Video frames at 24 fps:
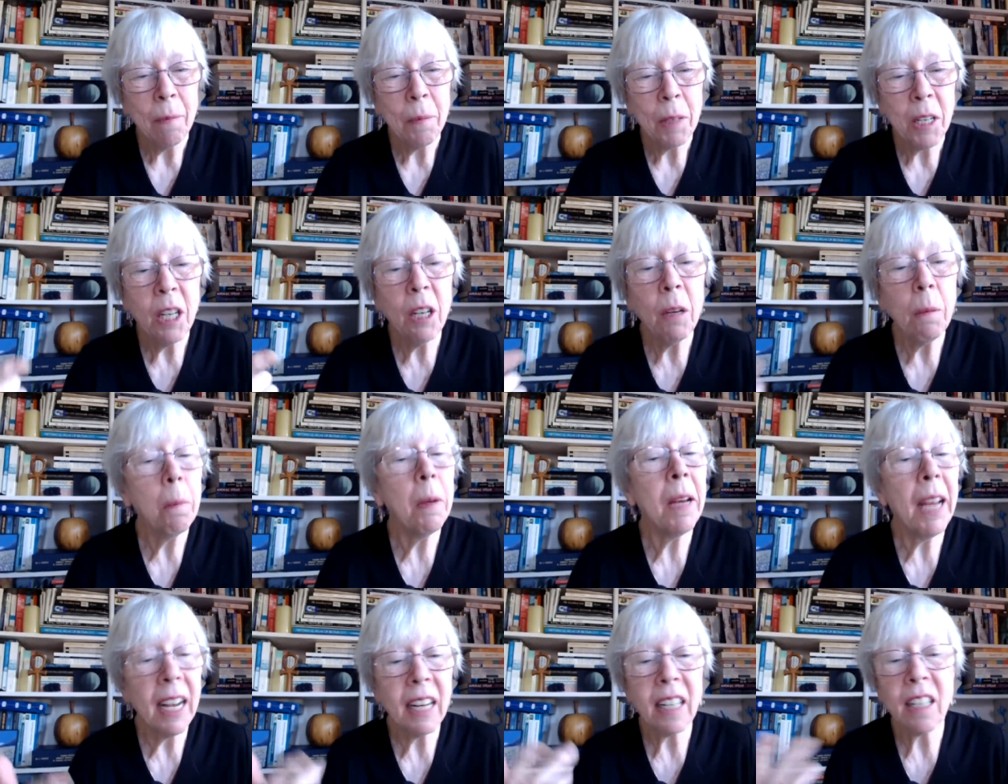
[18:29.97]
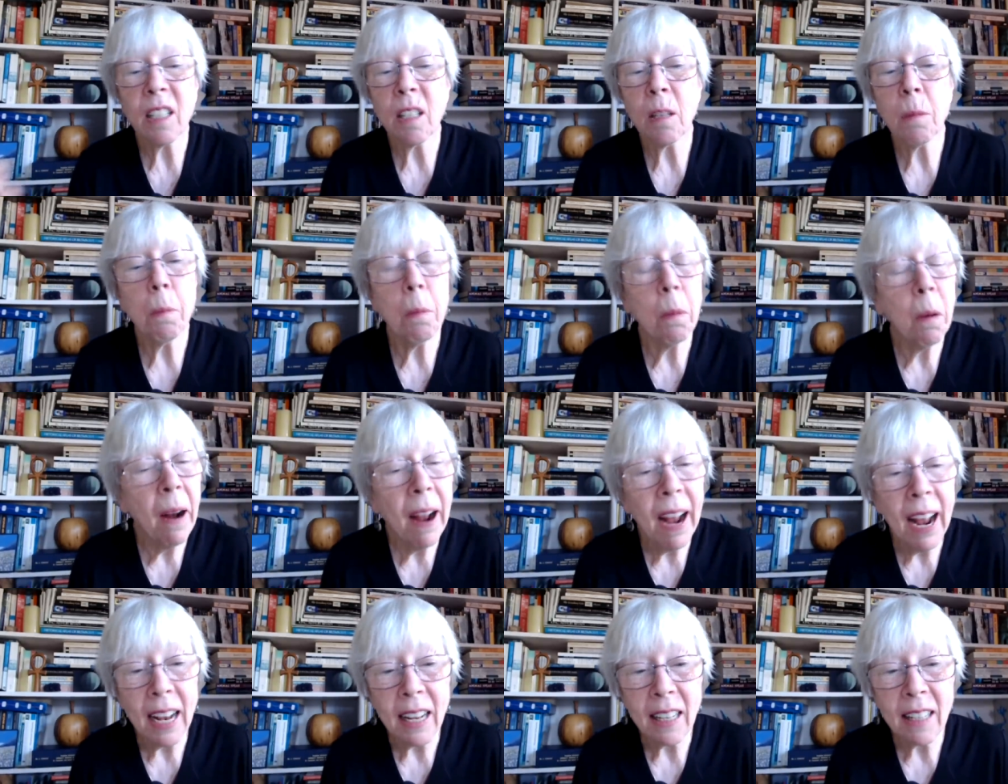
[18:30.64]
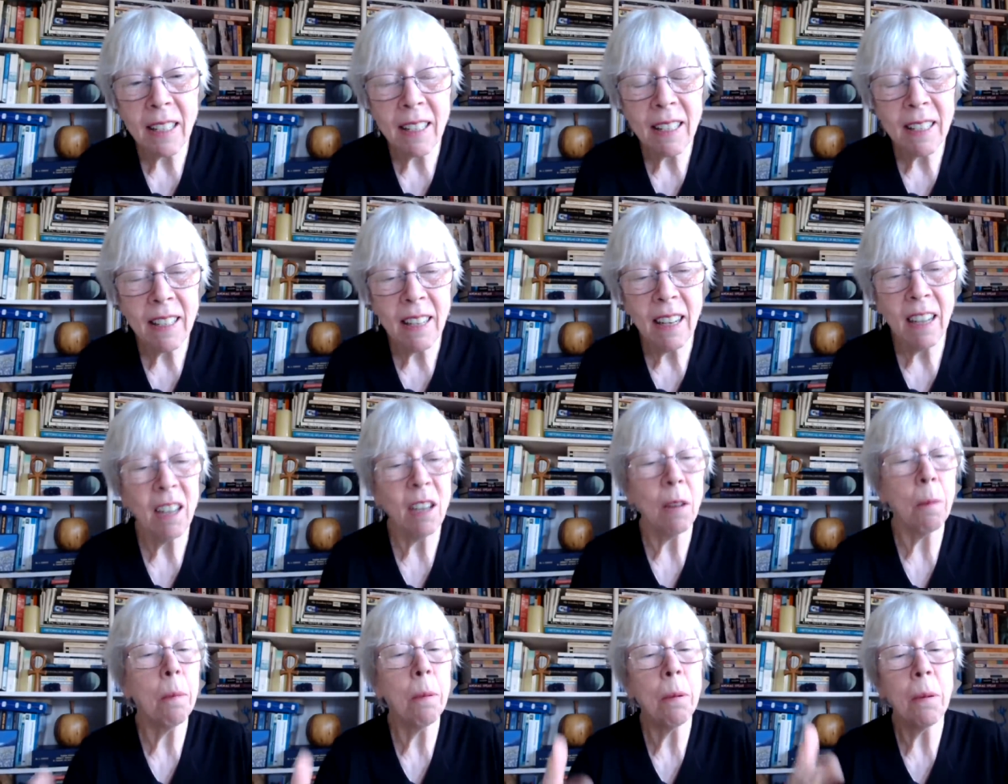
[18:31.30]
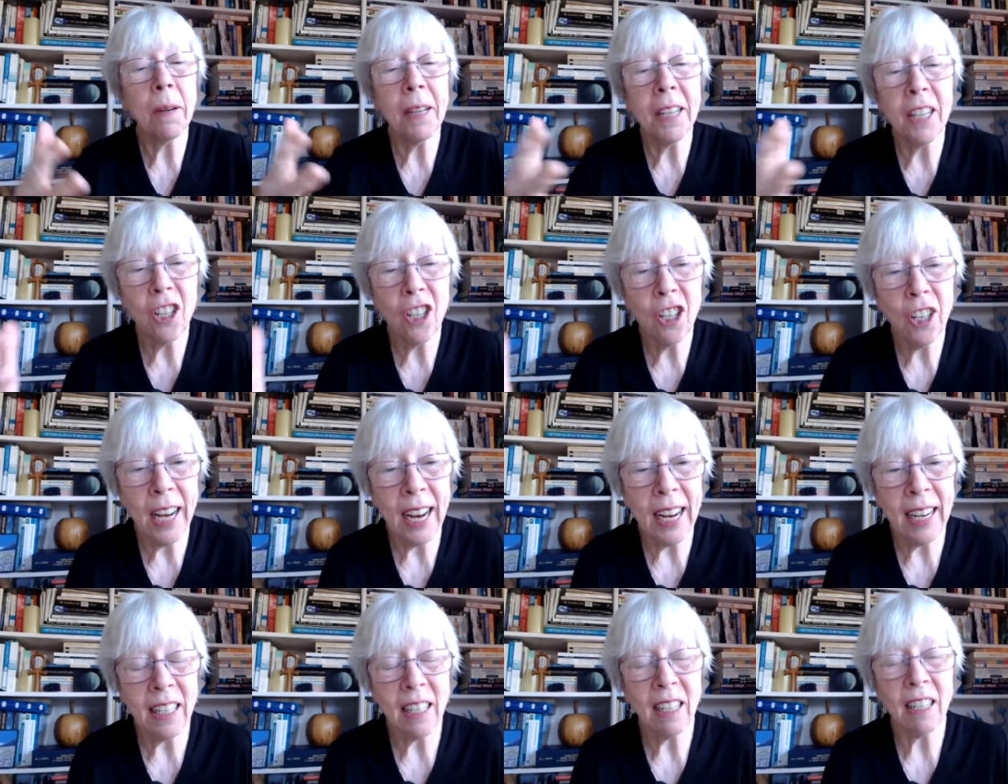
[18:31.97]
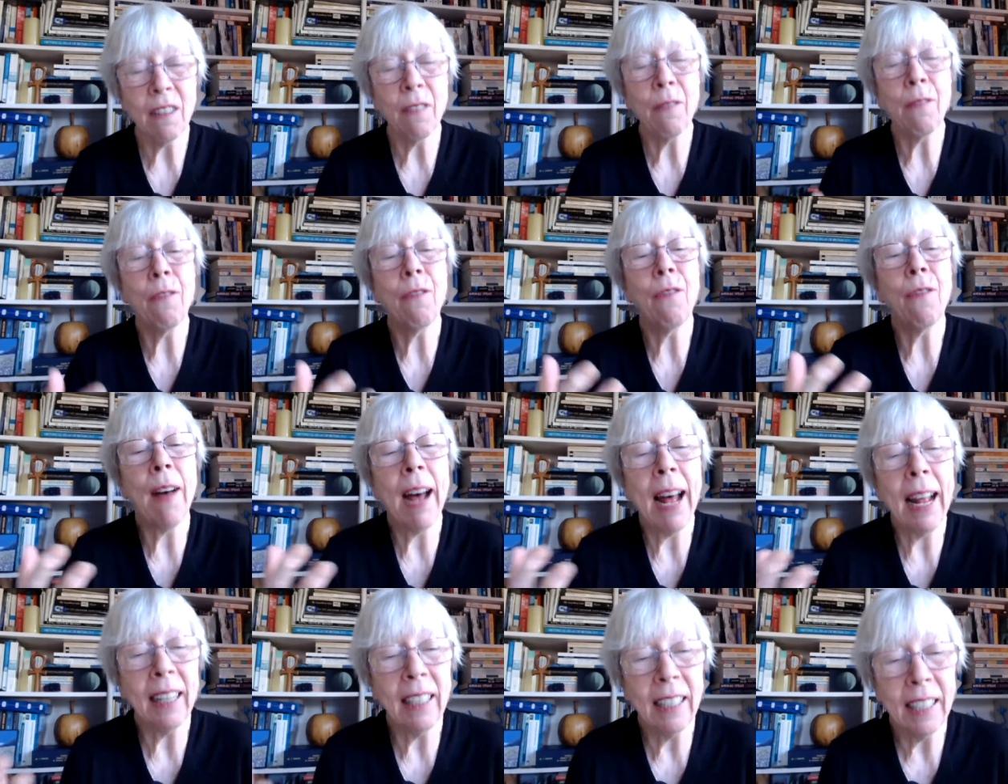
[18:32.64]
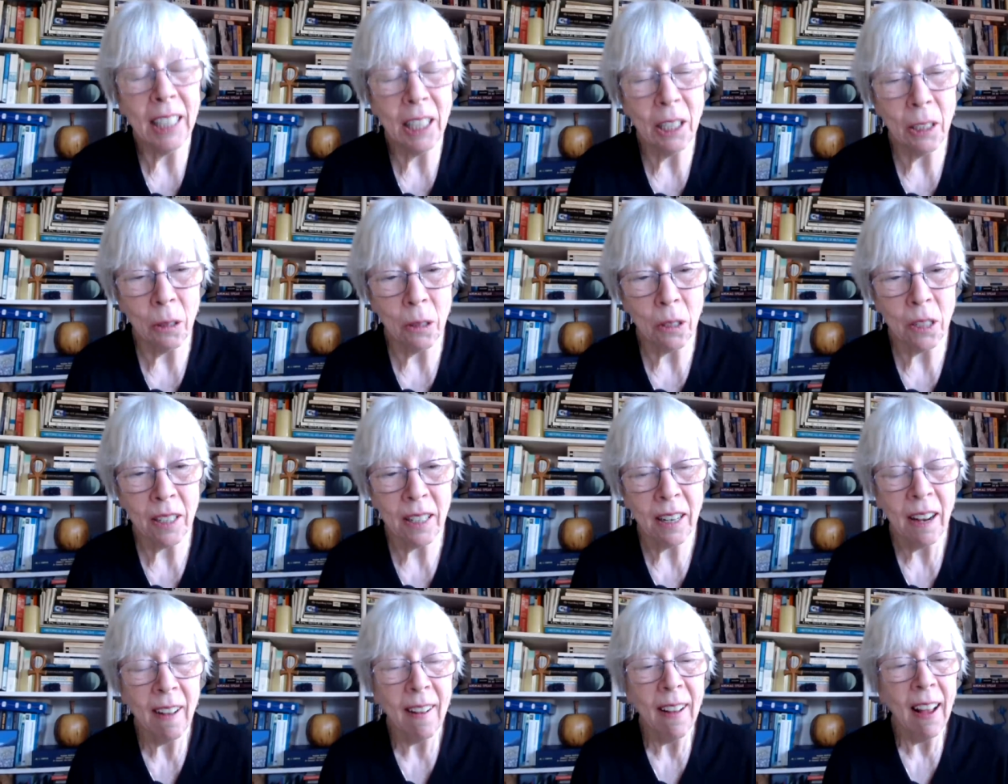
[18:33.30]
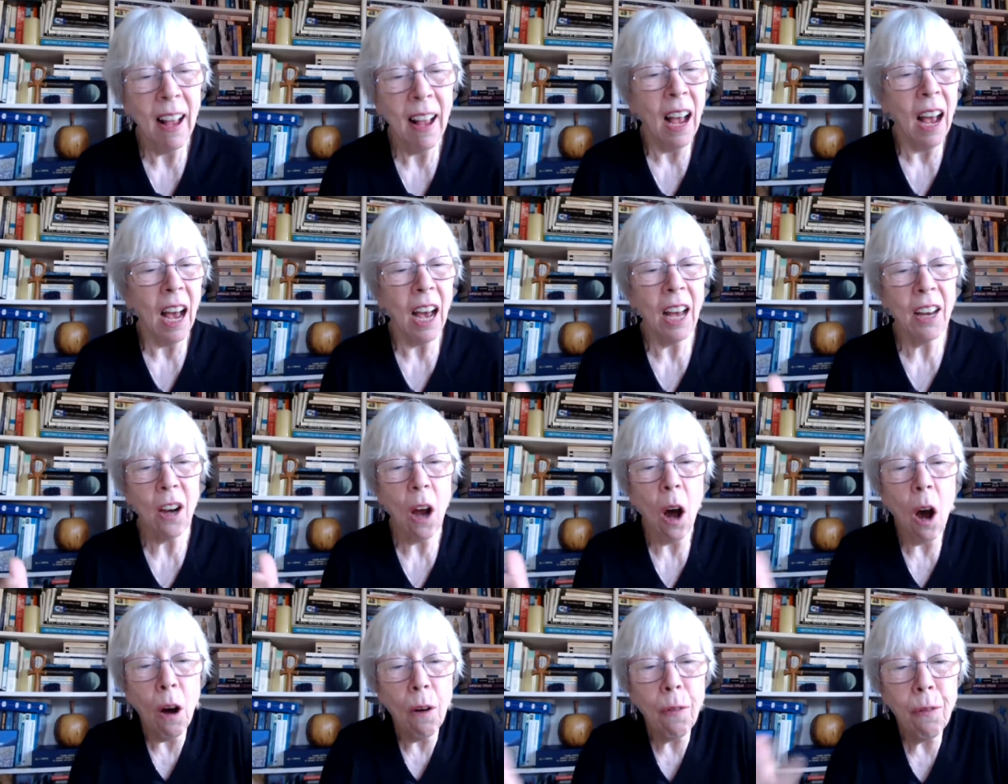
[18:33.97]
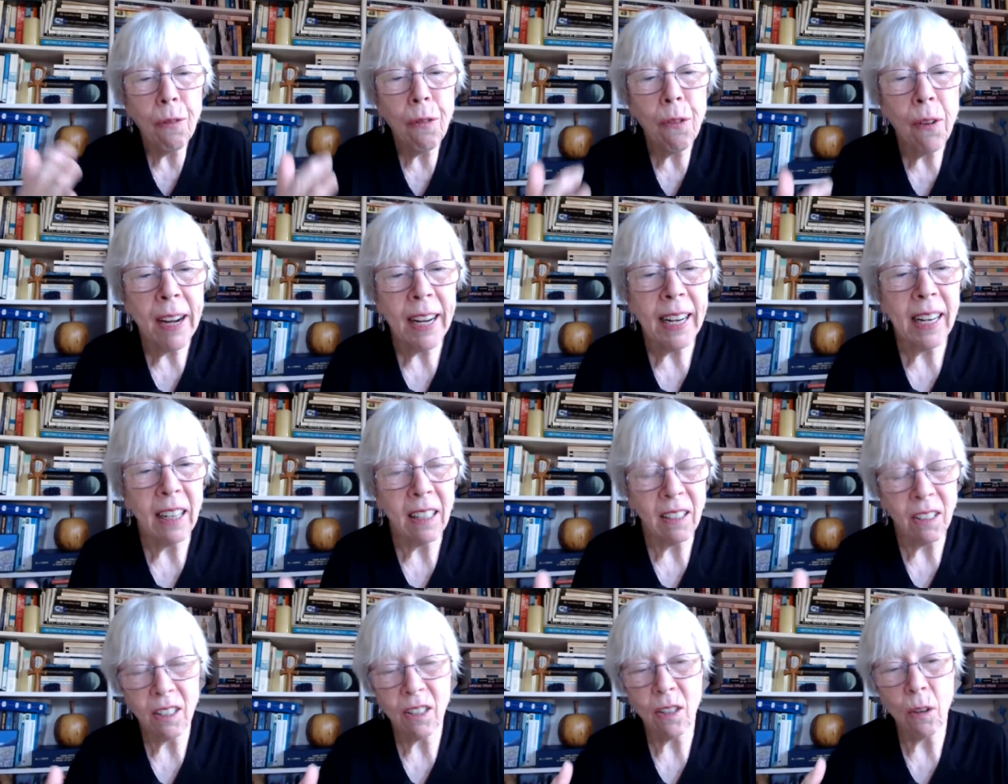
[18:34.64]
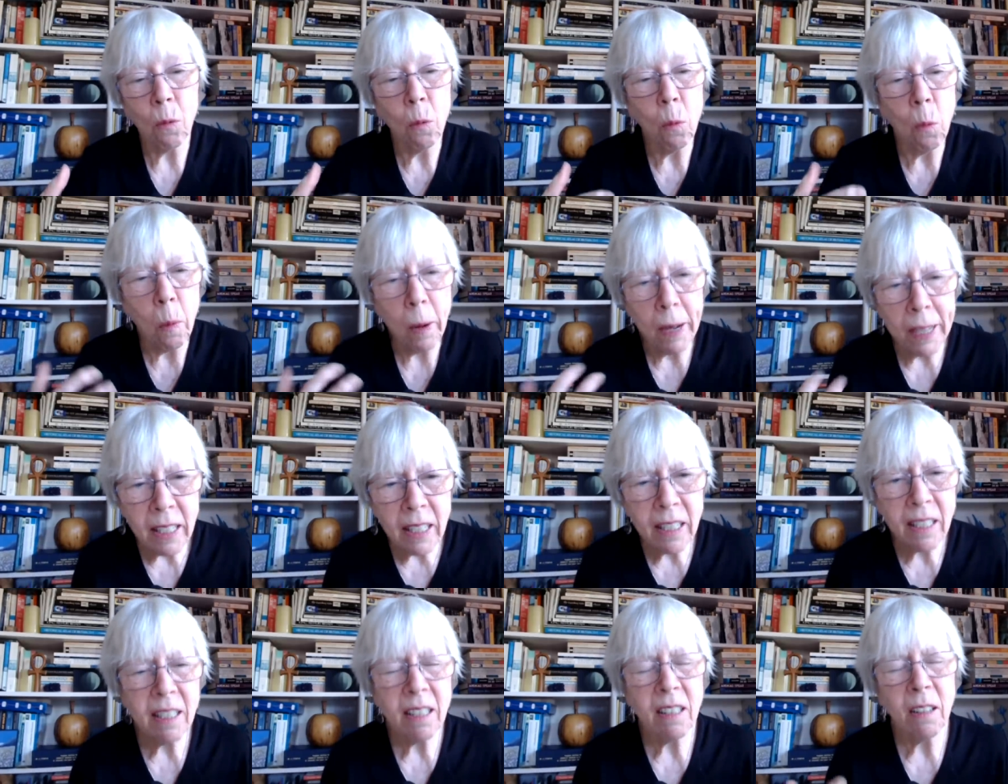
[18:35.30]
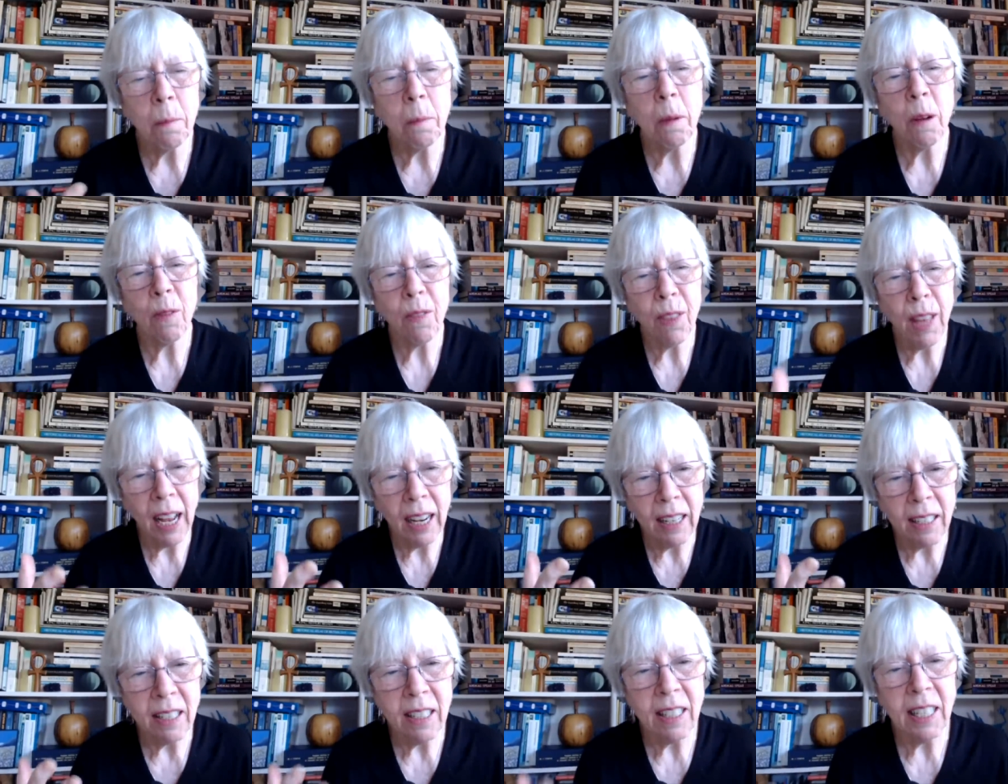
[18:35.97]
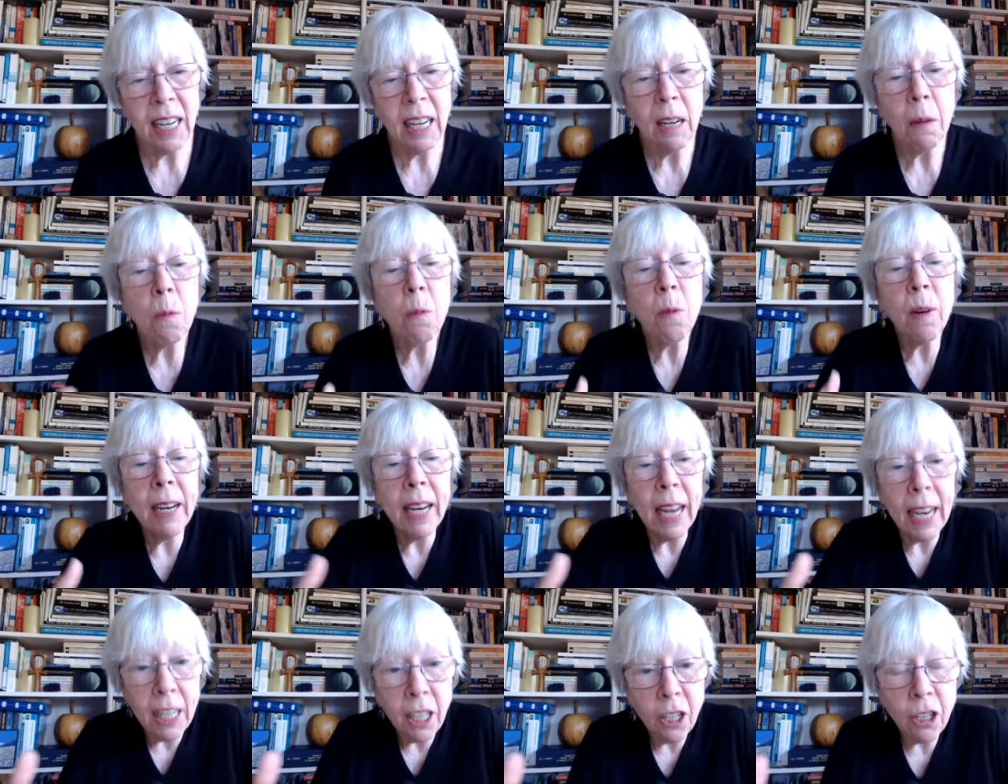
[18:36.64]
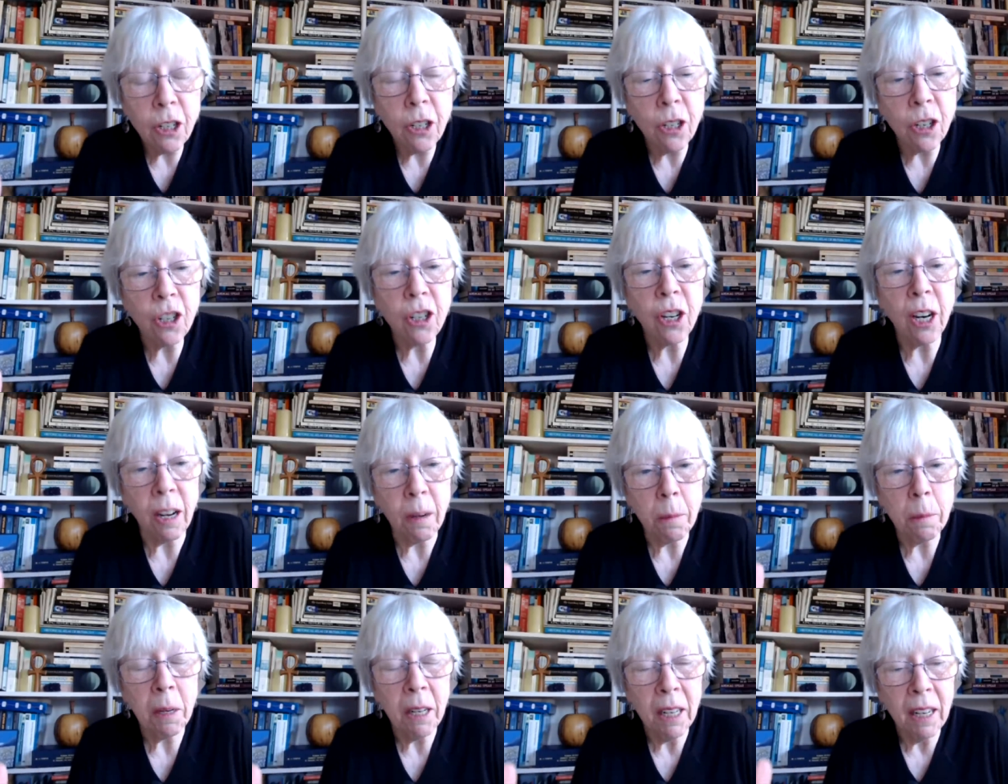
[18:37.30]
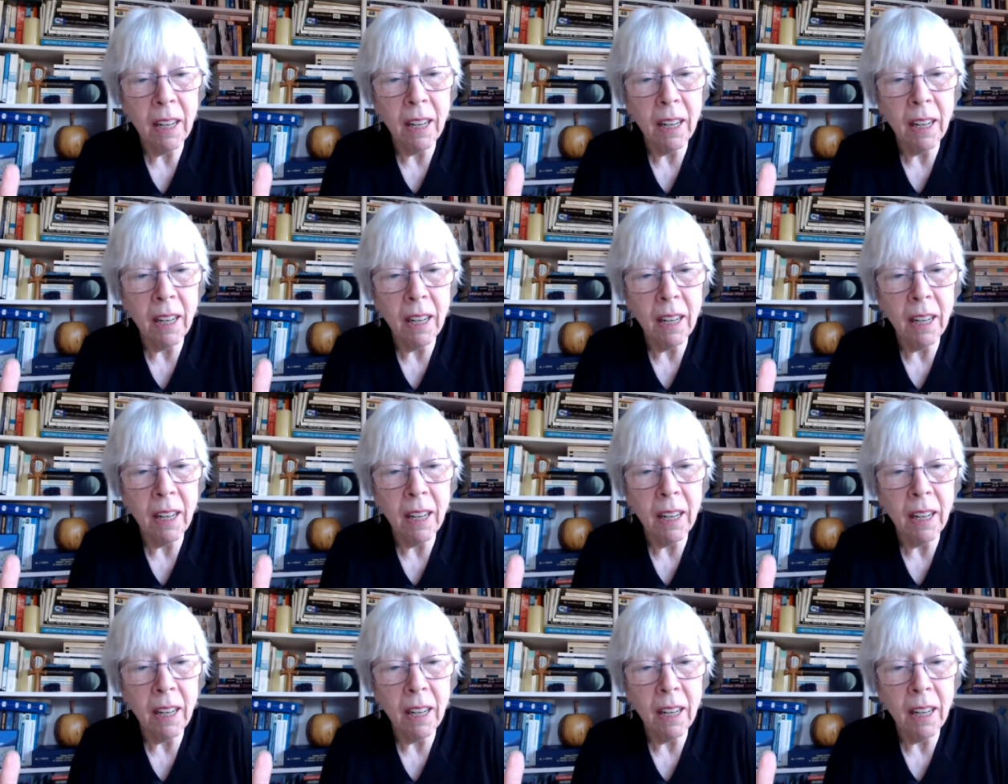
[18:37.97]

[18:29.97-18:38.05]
can be expressed and appreciated and valued and, and offering us the wisdom of that deep relationship,